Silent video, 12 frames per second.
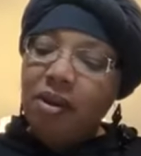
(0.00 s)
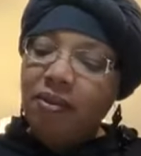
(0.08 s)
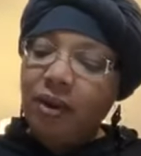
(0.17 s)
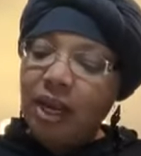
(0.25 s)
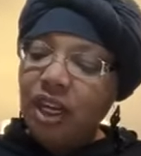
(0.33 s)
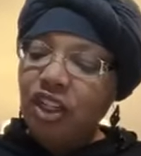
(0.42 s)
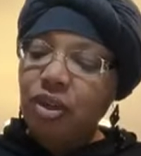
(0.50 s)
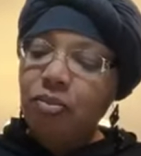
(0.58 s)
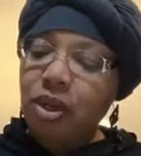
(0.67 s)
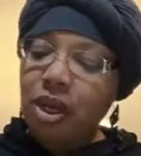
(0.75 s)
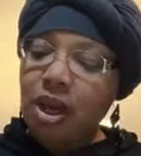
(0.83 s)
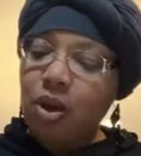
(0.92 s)
But flesh
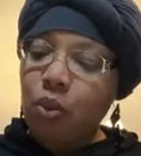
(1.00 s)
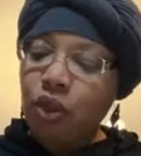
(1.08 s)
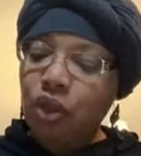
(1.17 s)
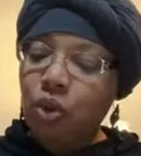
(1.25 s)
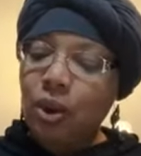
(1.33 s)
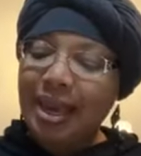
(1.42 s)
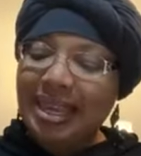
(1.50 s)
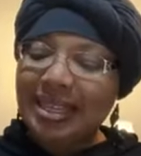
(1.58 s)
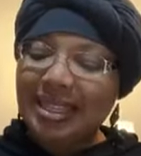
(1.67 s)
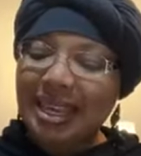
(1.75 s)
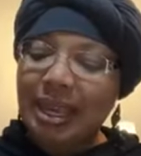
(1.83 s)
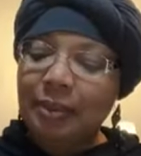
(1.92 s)
and blood, which
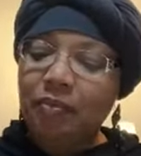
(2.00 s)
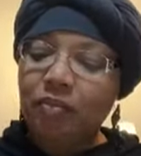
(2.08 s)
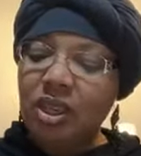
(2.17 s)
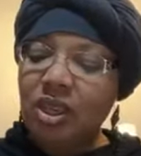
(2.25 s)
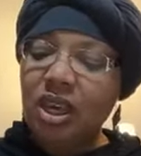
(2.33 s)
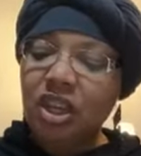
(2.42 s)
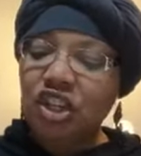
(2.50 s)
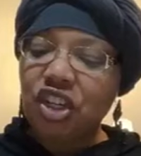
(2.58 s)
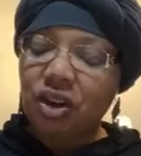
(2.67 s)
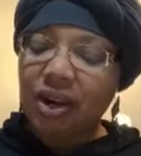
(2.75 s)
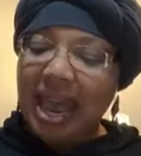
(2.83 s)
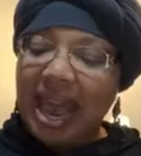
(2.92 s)
quickens it, ye
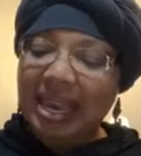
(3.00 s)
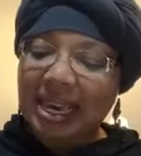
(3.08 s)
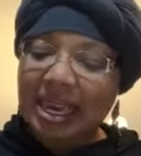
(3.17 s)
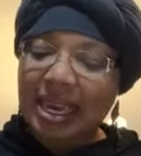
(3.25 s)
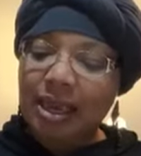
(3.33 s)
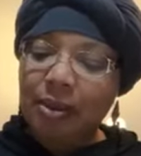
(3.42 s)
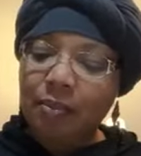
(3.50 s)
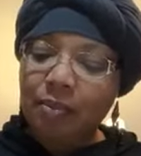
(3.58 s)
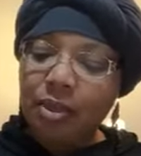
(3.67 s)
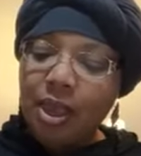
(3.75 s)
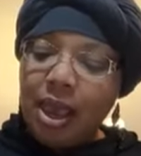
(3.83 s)
shall not eat.